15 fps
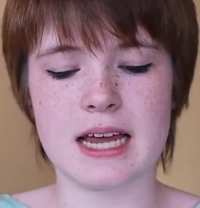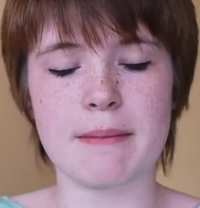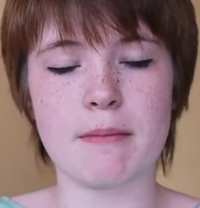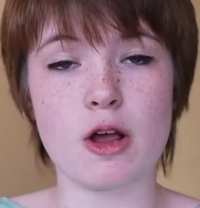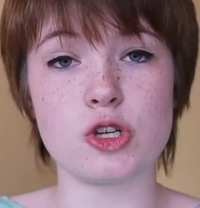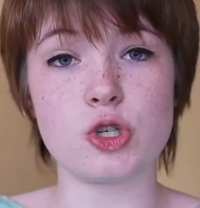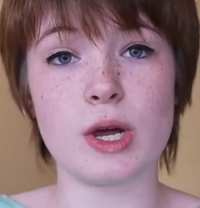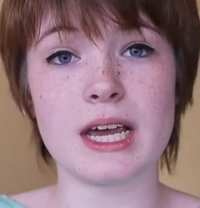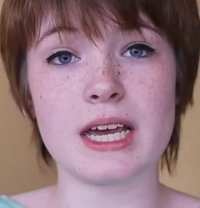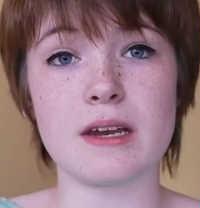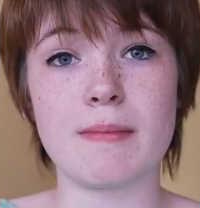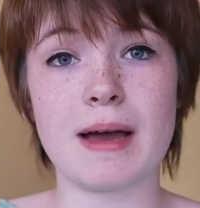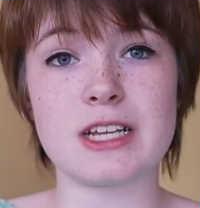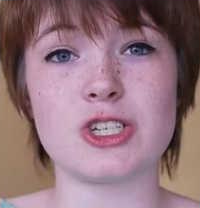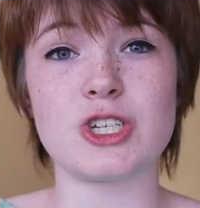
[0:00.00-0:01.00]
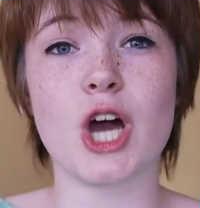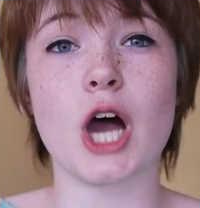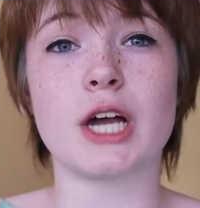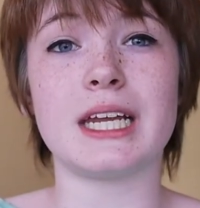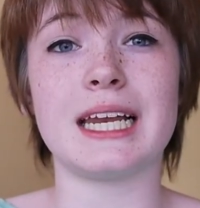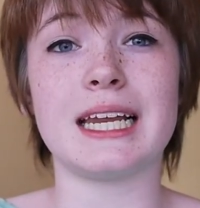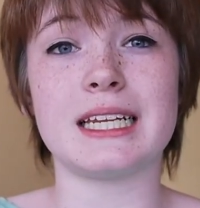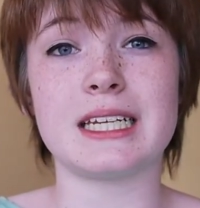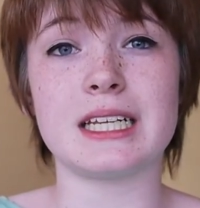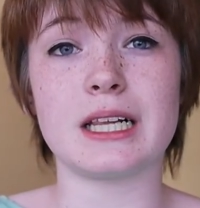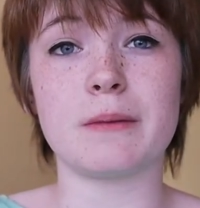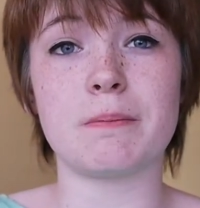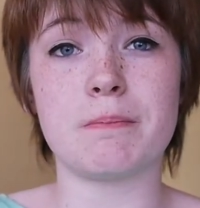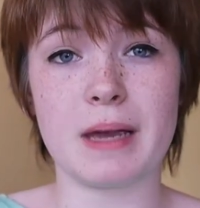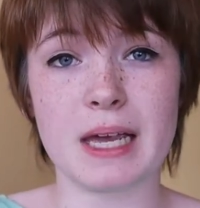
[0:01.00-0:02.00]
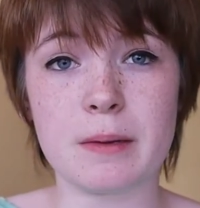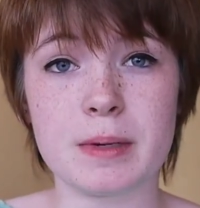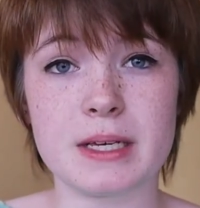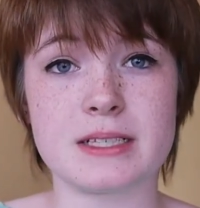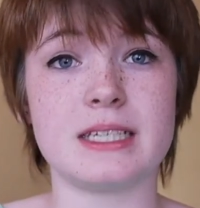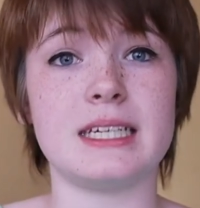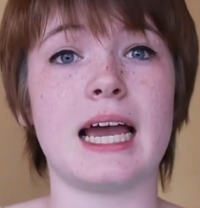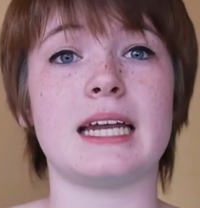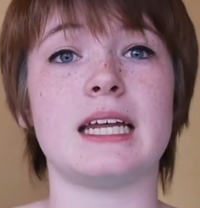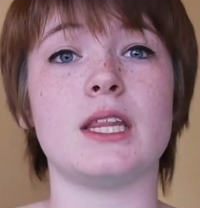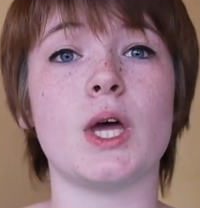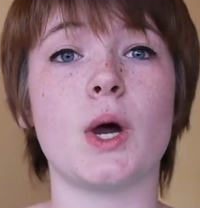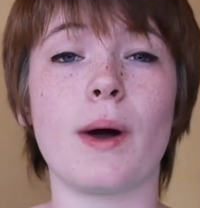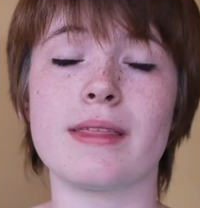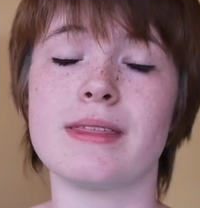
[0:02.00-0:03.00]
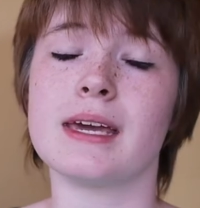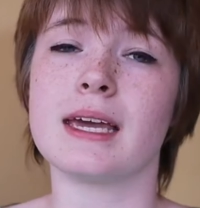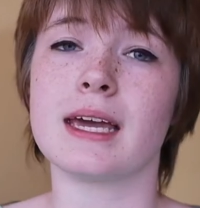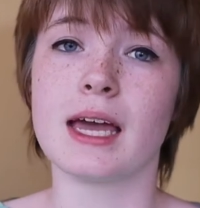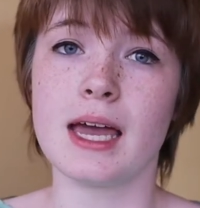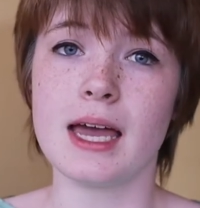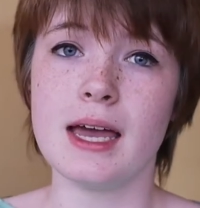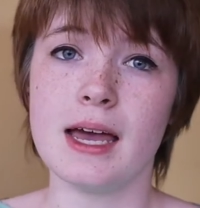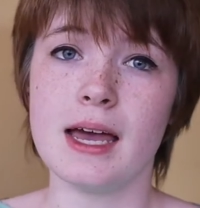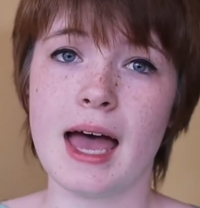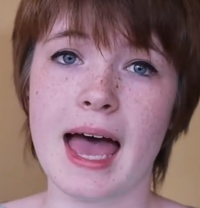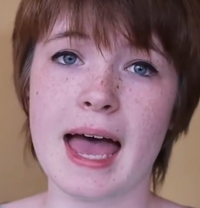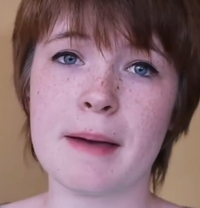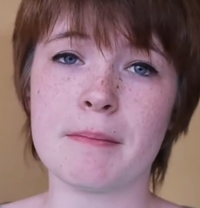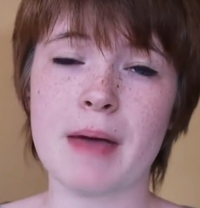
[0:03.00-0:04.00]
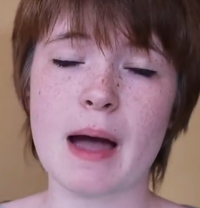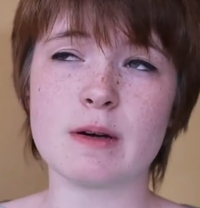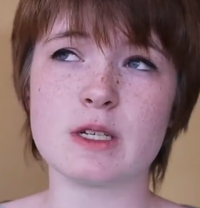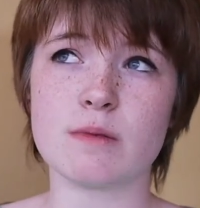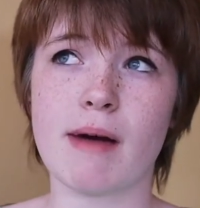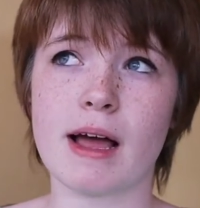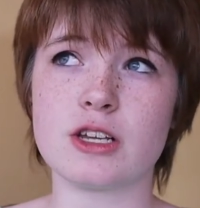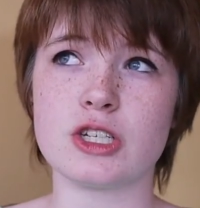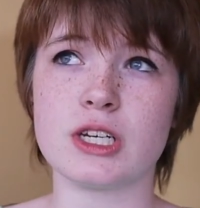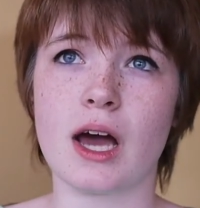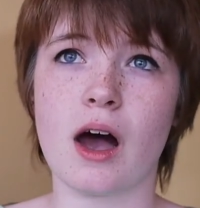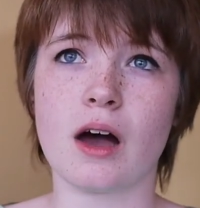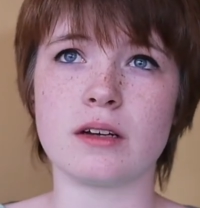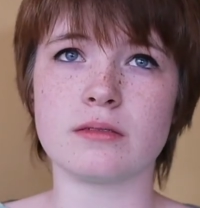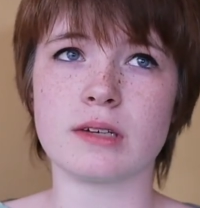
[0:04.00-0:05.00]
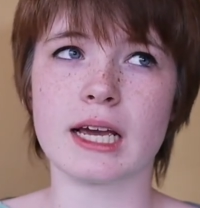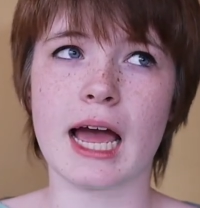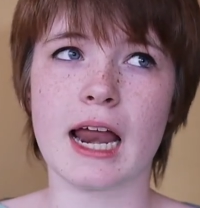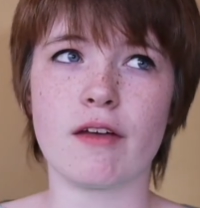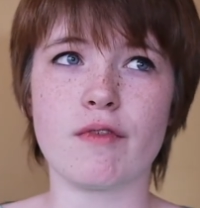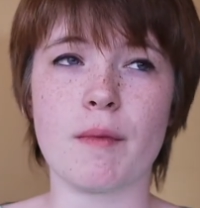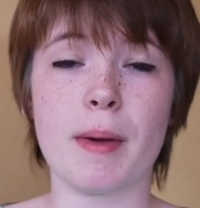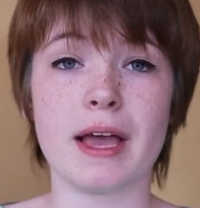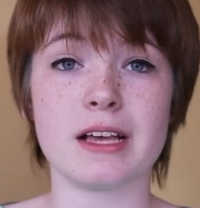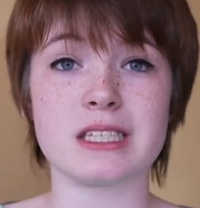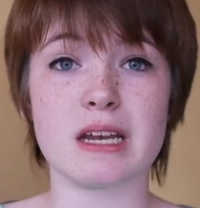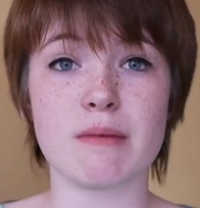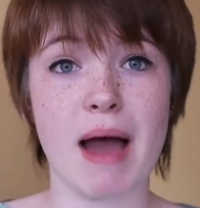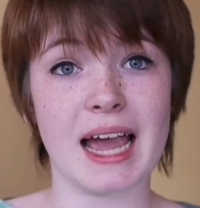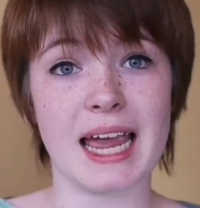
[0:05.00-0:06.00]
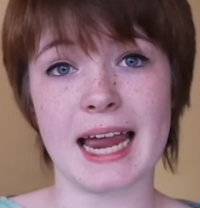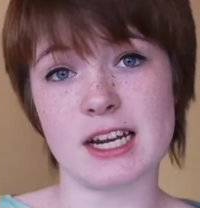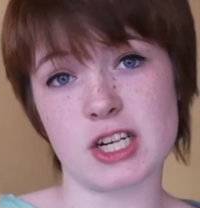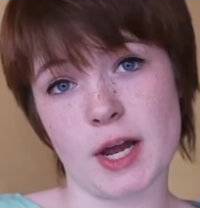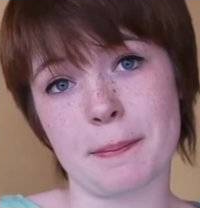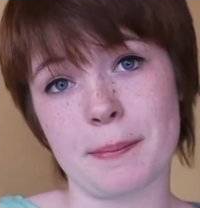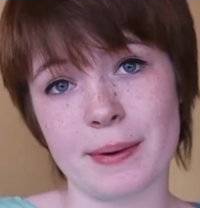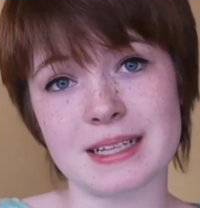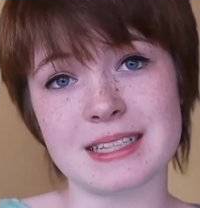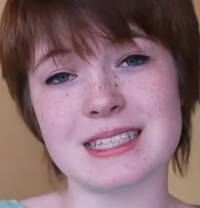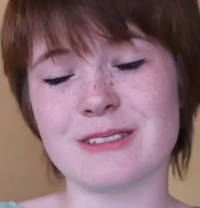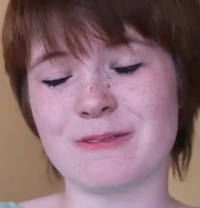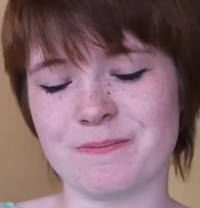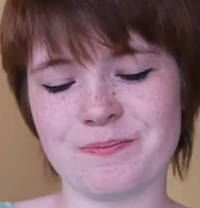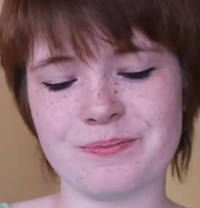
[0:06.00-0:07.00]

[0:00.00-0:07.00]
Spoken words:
I'm not sure I can imagine it on a little baby Sienna though. I think I would imagine it on kind of a person my age upwards.